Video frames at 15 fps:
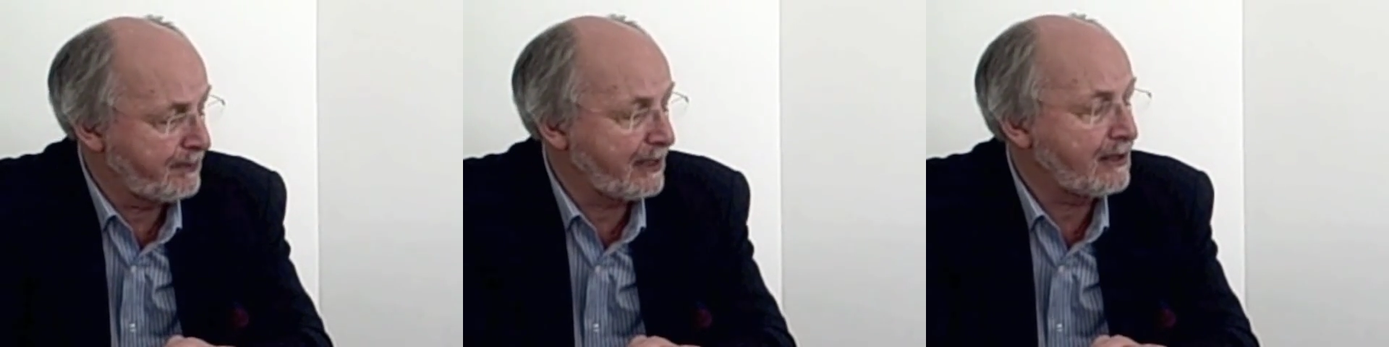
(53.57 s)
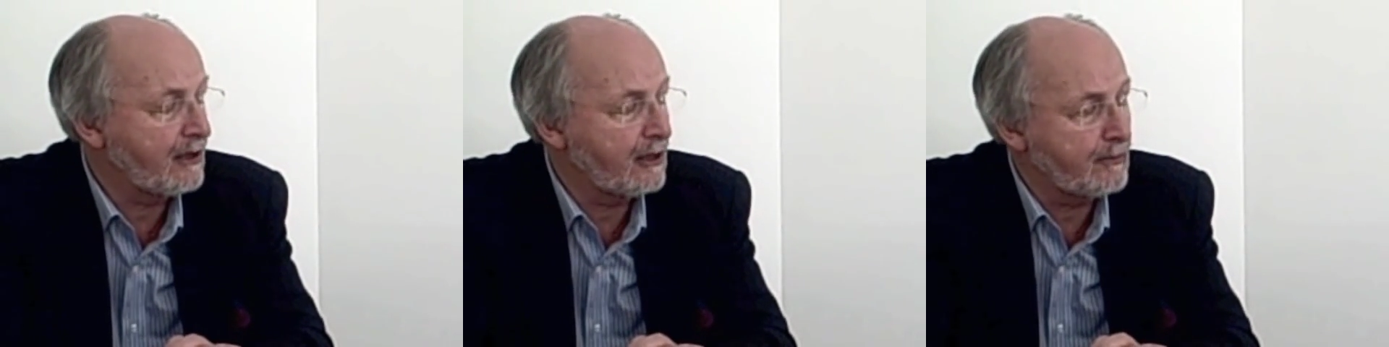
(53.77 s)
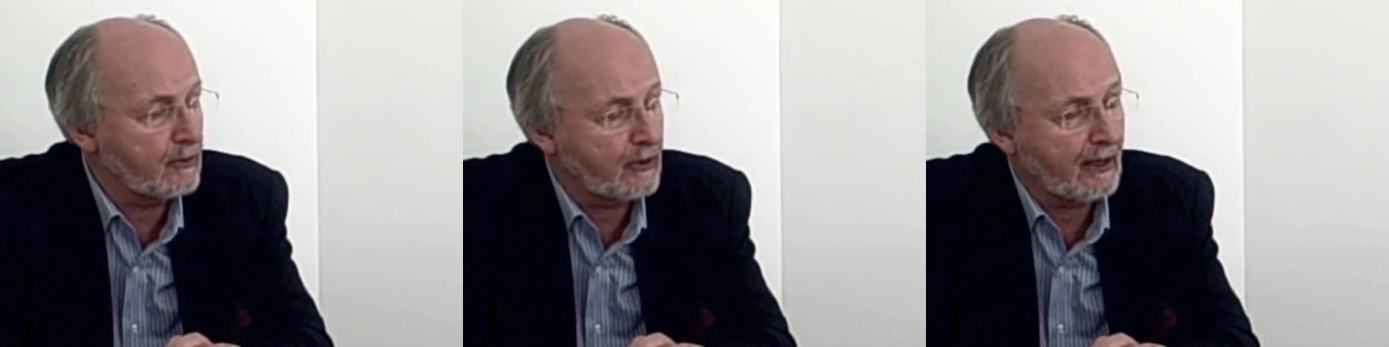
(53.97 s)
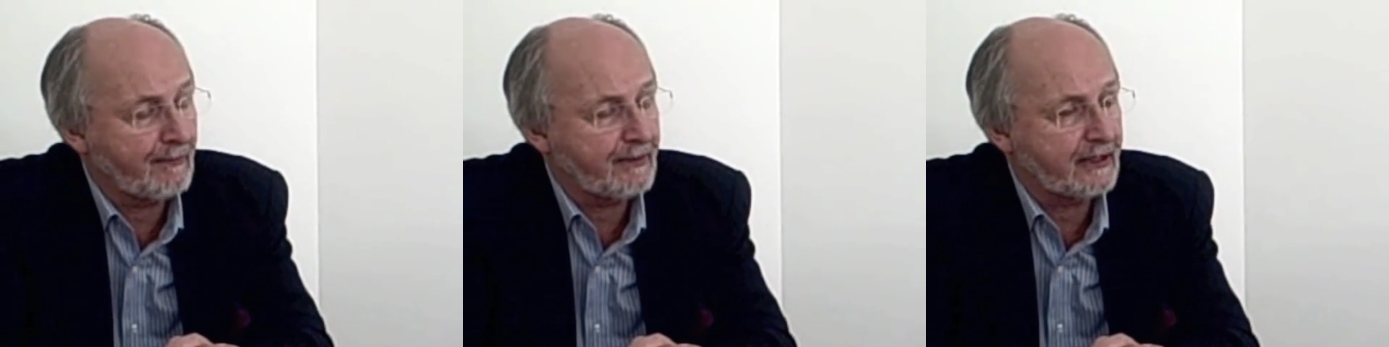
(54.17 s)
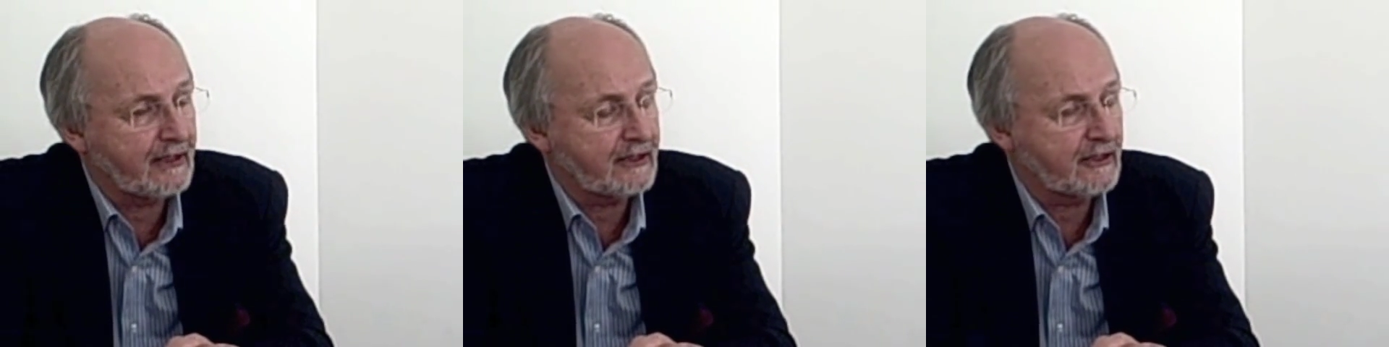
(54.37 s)
big global
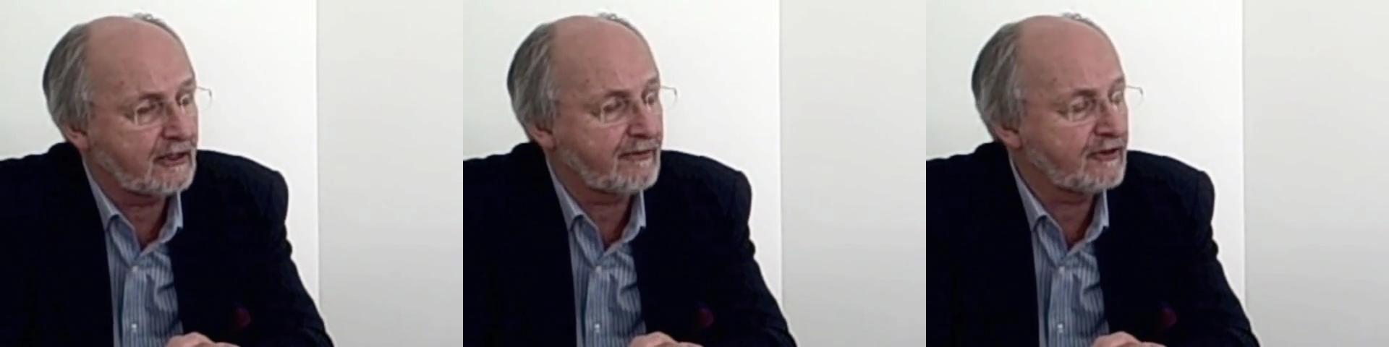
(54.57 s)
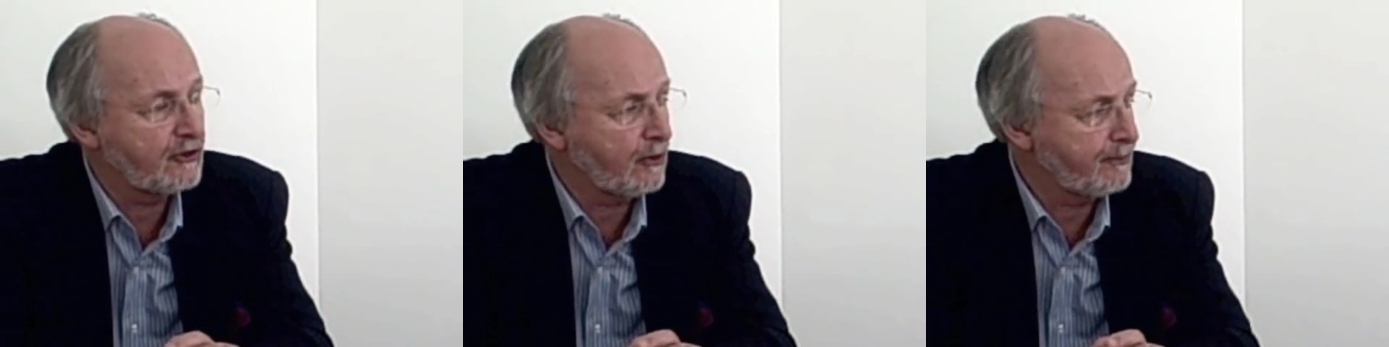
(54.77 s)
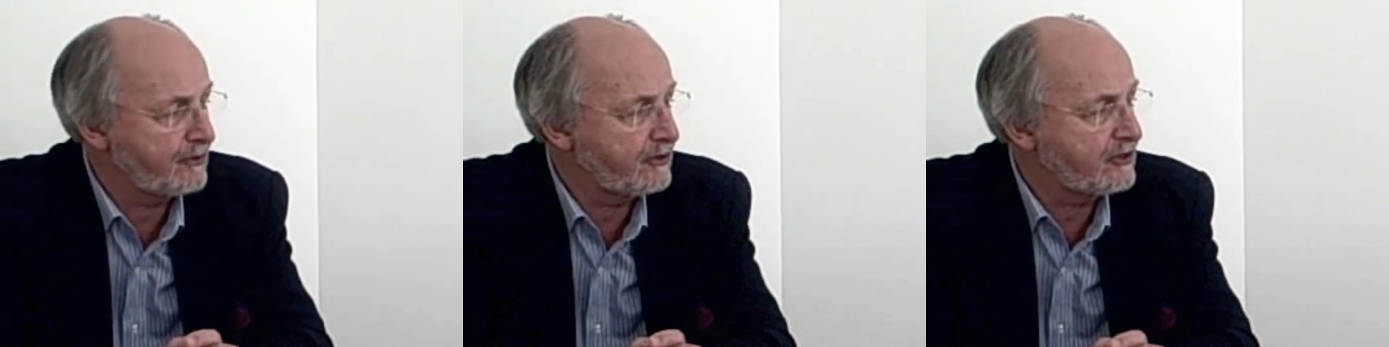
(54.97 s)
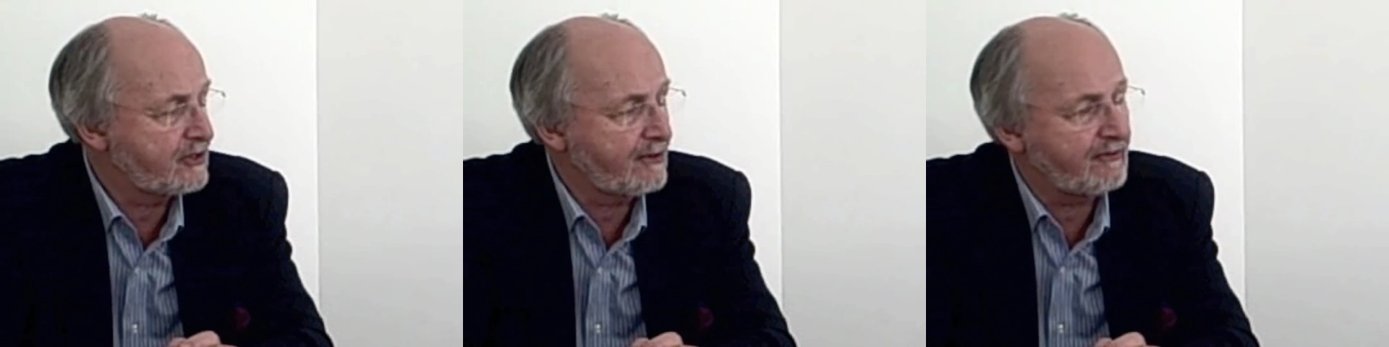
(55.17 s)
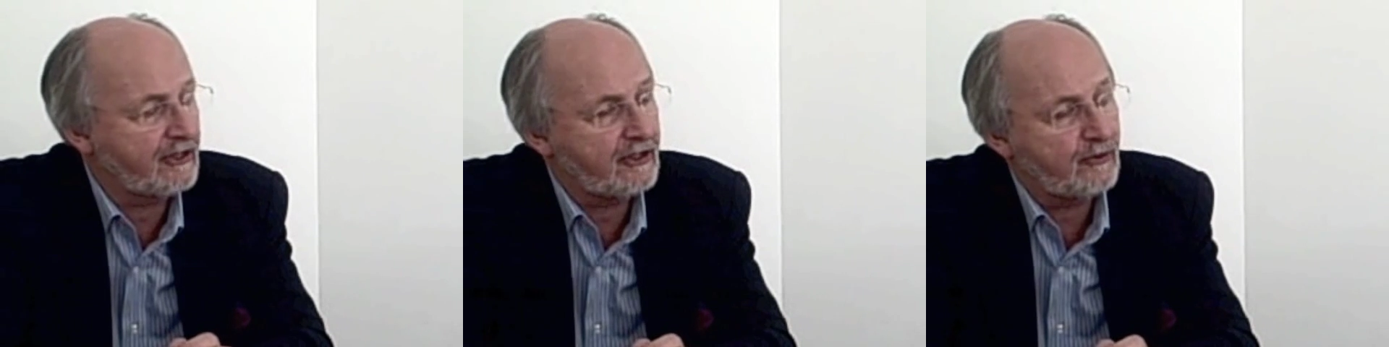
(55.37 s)
companies that have
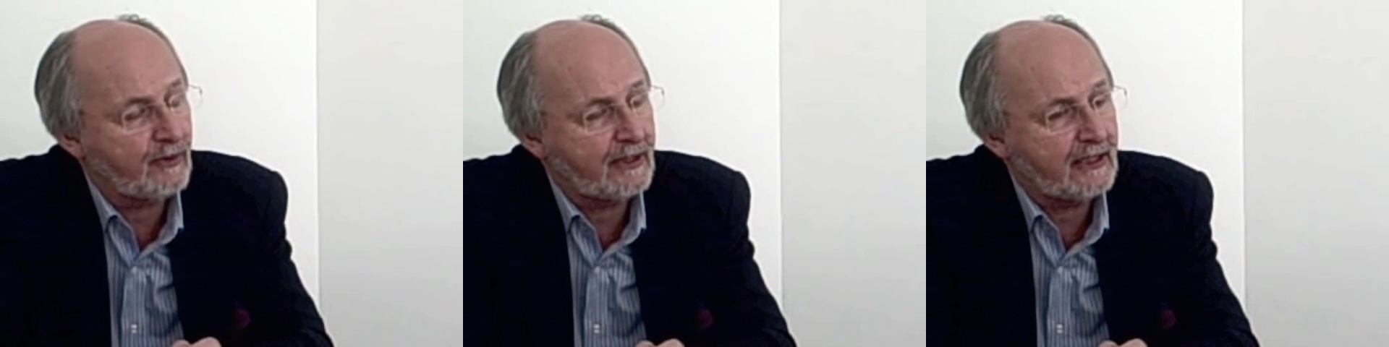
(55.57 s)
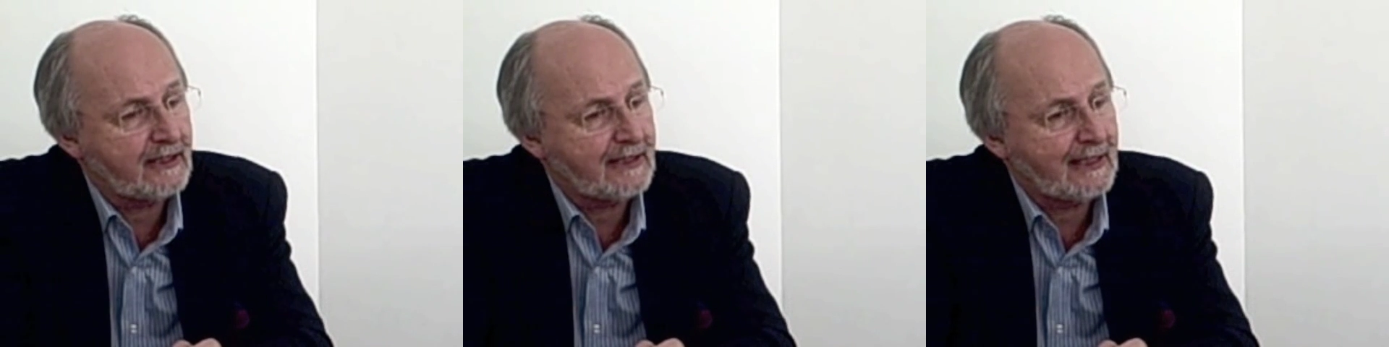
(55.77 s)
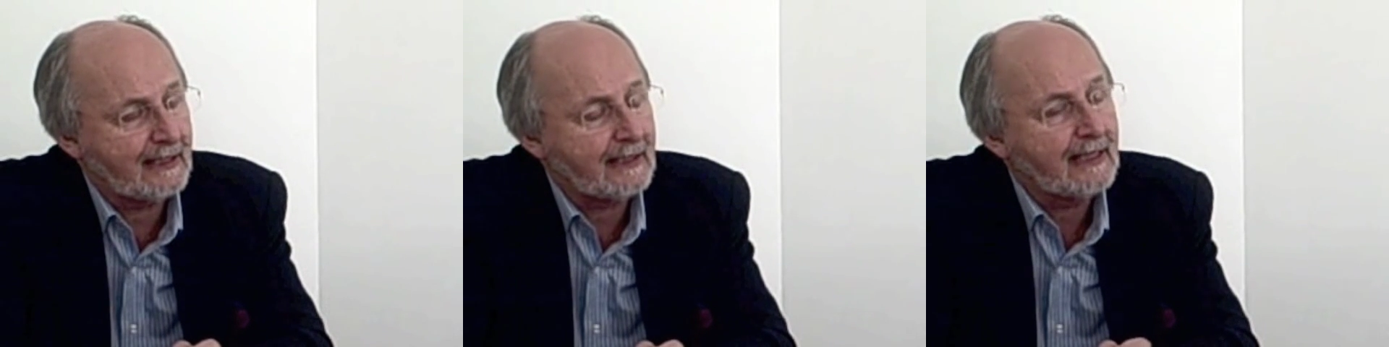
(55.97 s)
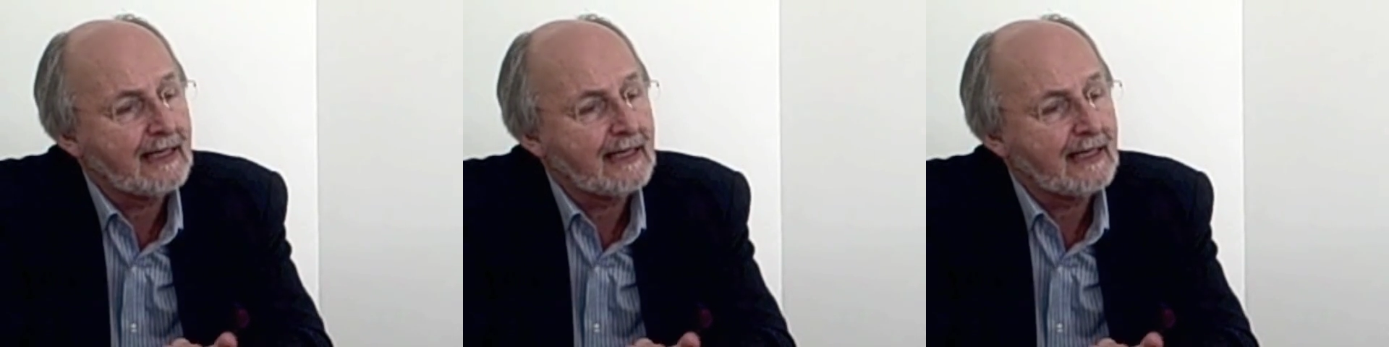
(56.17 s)
adopted 70 20 10.